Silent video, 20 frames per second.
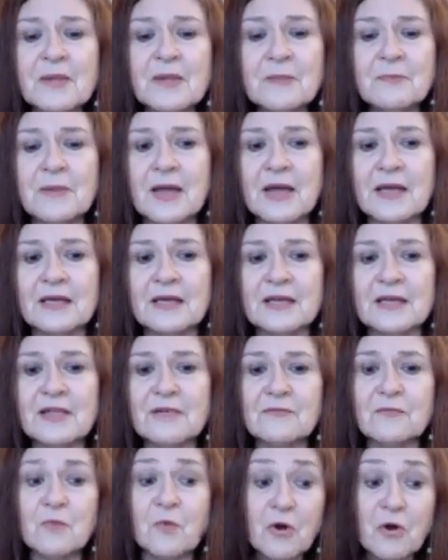But
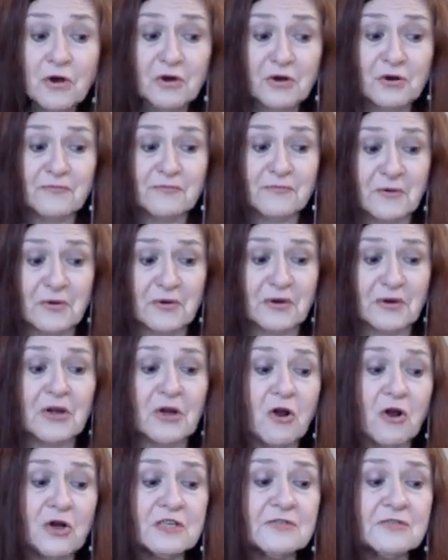if we're on our phone and
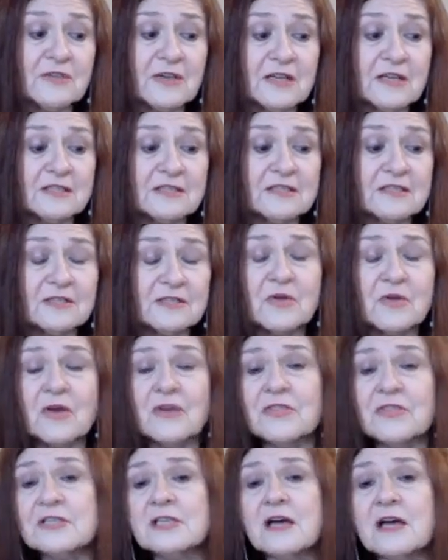our devices
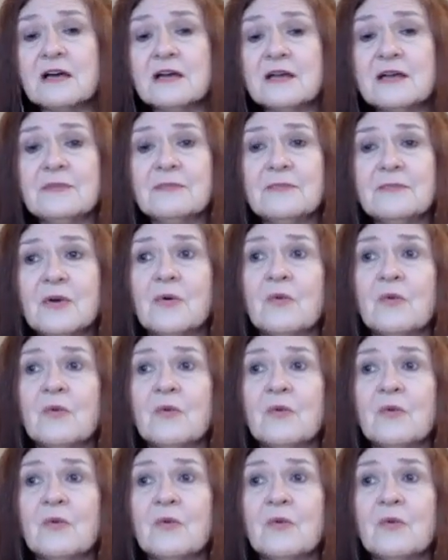all the time,